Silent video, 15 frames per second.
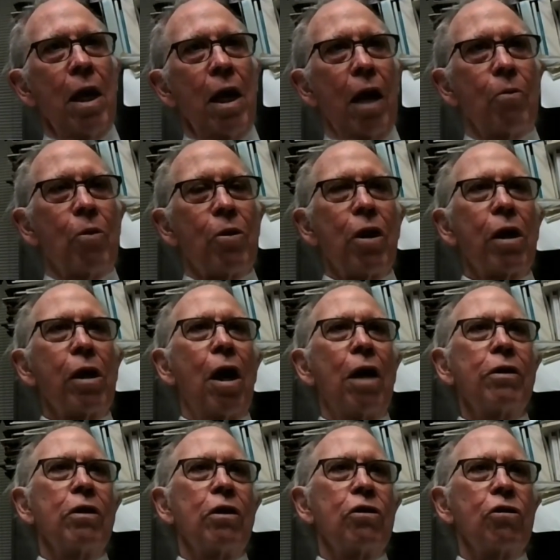When I
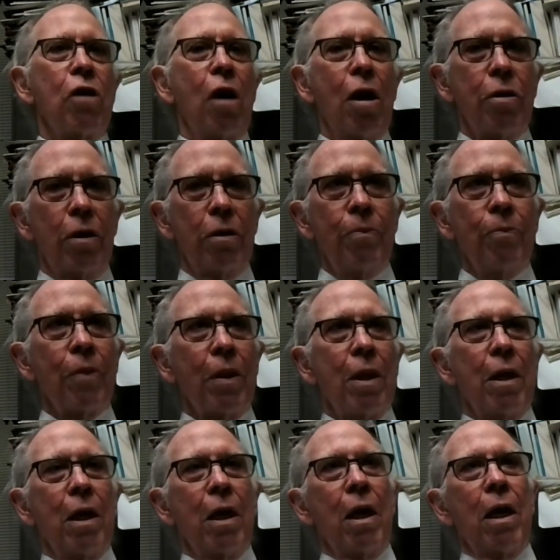got to China,
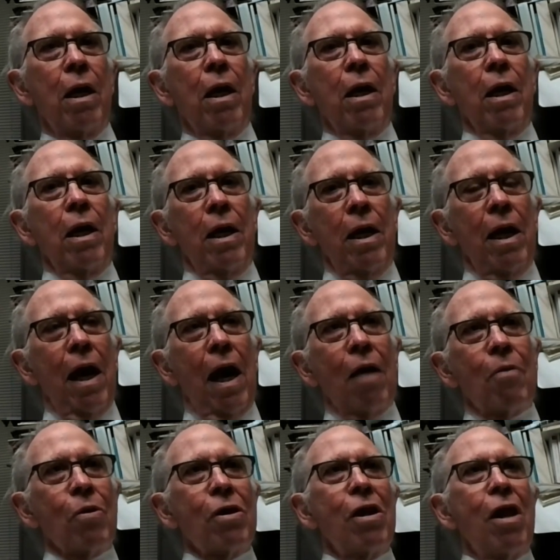I
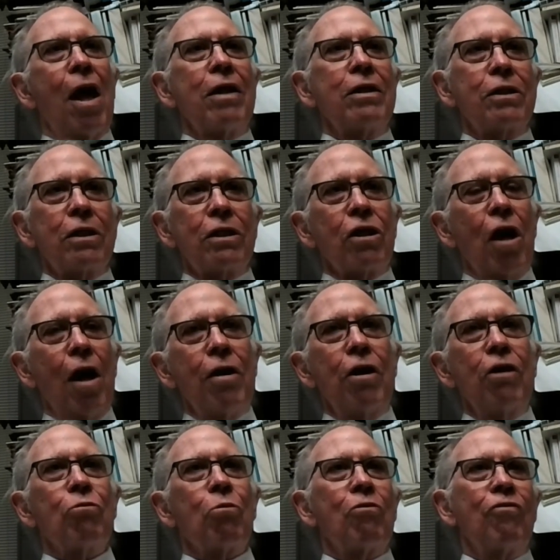realized the
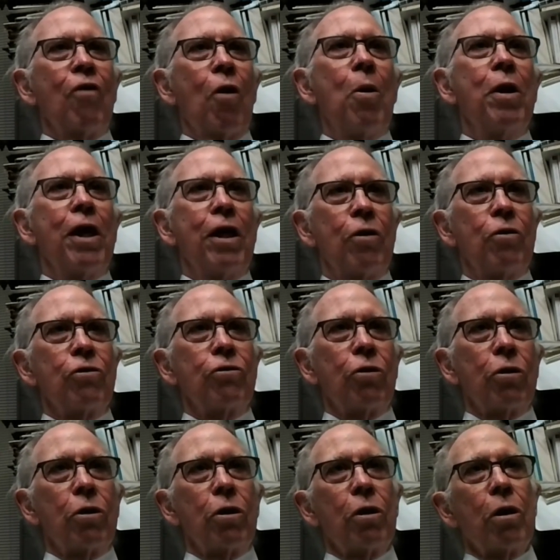Chinese were very
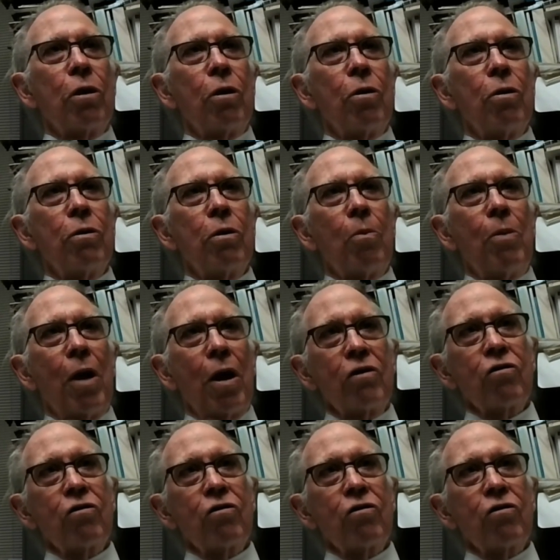interested to learn about